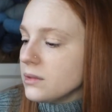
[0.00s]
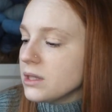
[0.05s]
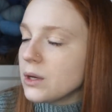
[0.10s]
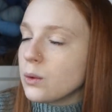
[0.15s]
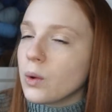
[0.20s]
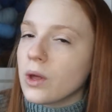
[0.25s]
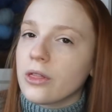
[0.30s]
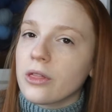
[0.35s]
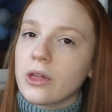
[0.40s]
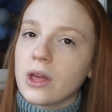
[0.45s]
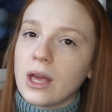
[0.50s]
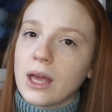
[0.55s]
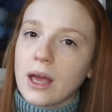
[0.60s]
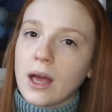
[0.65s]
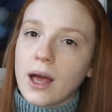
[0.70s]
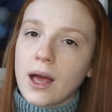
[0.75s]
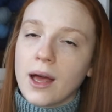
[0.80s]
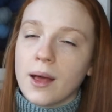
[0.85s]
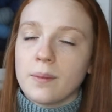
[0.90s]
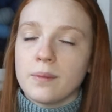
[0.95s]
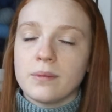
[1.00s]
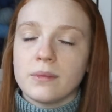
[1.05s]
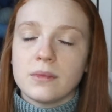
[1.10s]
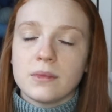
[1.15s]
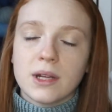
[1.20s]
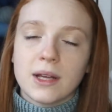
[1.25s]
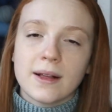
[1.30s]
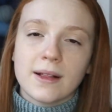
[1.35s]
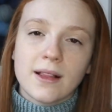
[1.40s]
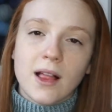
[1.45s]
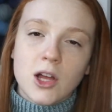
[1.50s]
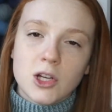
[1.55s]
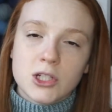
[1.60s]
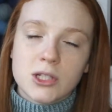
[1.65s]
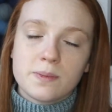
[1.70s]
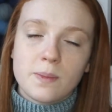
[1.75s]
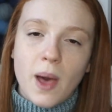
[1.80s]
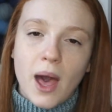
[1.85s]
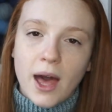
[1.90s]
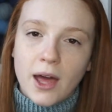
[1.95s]
with Knit
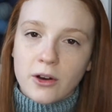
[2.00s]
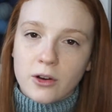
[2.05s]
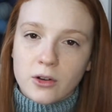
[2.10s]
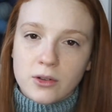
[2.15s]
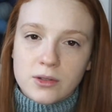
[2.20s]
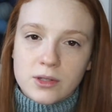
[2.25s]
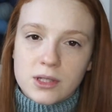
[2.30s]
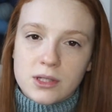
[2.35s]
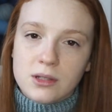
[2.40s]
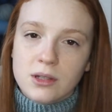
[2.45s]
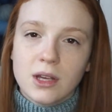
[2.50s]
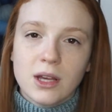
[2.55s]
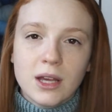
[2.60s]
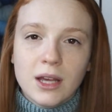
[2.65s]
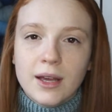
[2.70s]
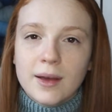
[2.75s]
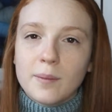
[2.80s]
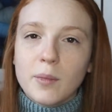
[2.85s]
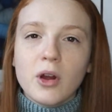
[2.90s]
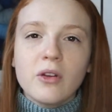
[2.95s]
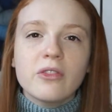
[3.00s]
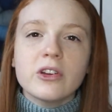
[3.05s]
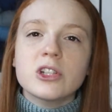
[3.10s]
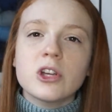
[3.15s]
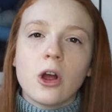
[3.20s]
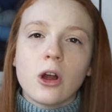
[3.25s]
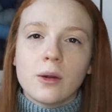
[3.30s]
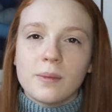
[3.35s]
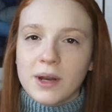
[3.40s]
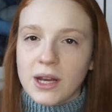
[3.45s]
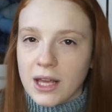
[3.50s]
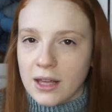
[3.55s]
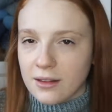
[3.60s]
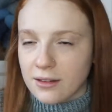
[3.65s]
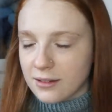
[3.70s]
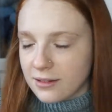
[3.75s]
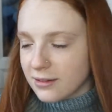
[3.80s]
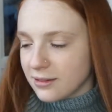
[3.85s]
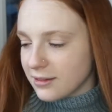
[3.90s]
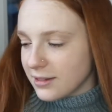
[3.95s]
Collage's patterns. Perfect harmony.
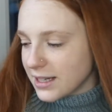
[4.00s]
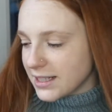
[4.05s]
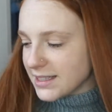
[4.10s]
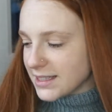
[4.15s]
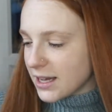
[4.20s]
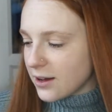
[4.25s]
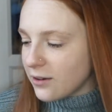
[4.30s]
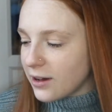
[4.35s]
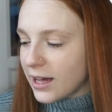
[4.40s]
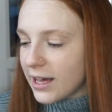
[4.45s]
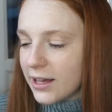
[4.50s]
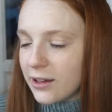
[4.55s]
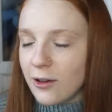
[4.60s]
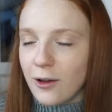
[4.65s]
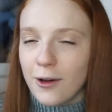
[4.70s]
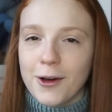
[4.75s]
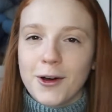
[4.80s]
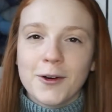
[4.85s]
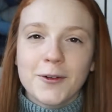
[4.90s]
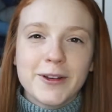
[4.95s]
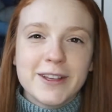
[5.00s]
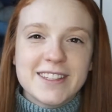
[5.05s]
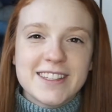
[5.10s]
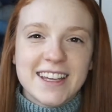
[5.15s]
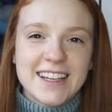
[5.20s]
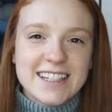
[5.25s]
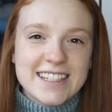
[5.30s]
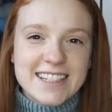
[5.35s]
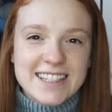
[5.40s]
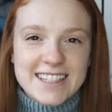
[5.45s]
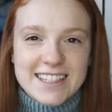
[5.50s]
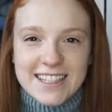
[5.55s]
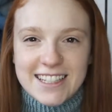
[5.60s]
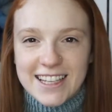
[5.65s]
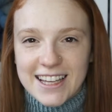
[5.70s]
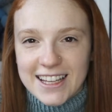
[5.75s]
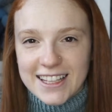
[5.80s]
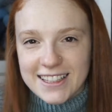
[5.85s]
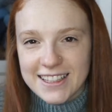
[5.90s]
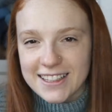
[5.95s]
That's how I always like to
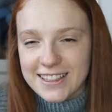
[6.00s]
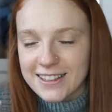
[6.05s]
see it.